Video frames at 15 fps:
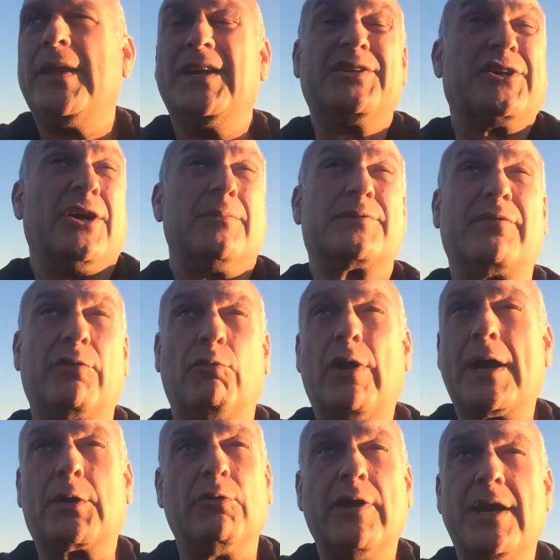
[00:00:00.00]
In terms of a
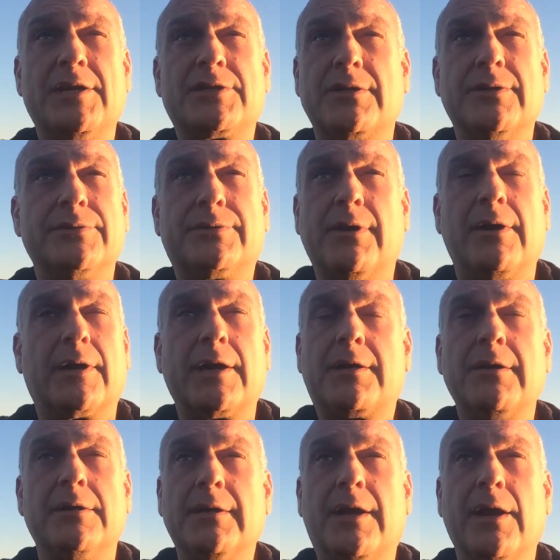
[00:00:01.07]
recreational drug, I
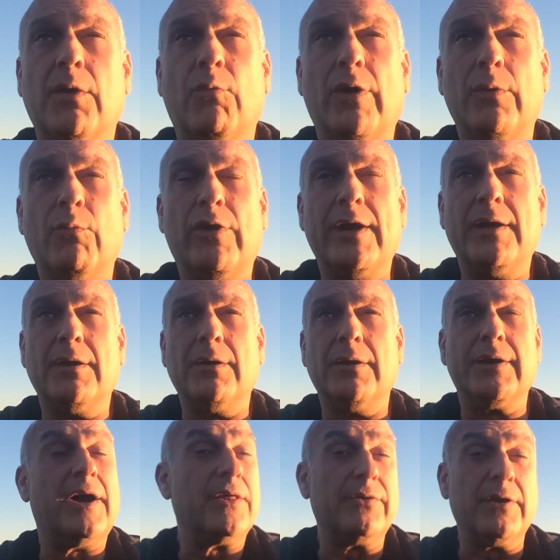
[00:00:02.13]
couldn't care one way or
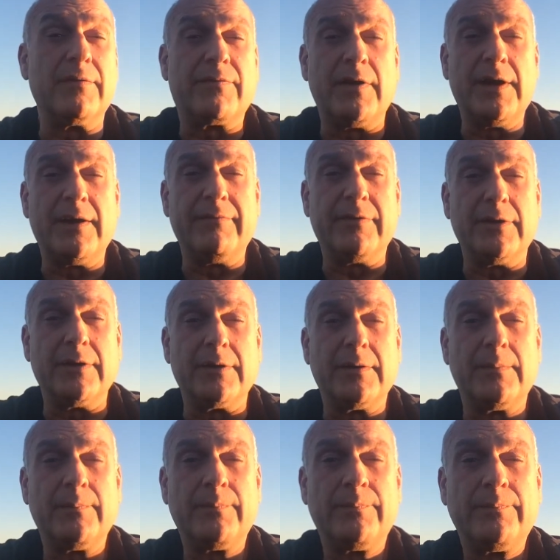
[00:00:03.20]
another if I ever
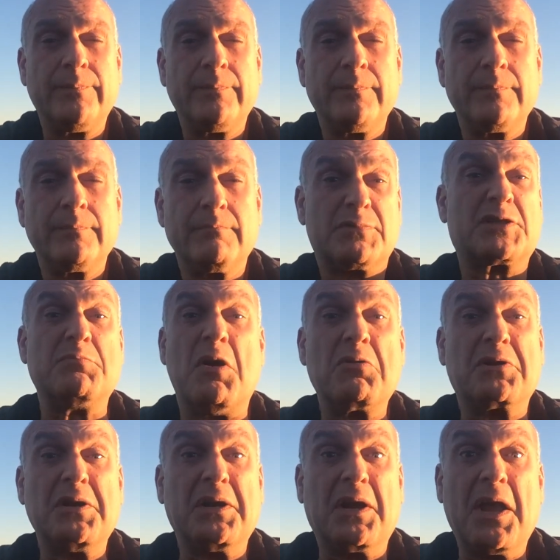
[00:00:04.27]

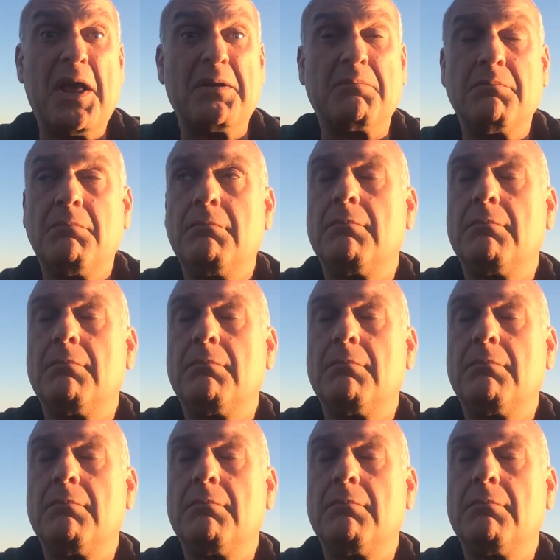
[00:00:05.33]
smoked it again.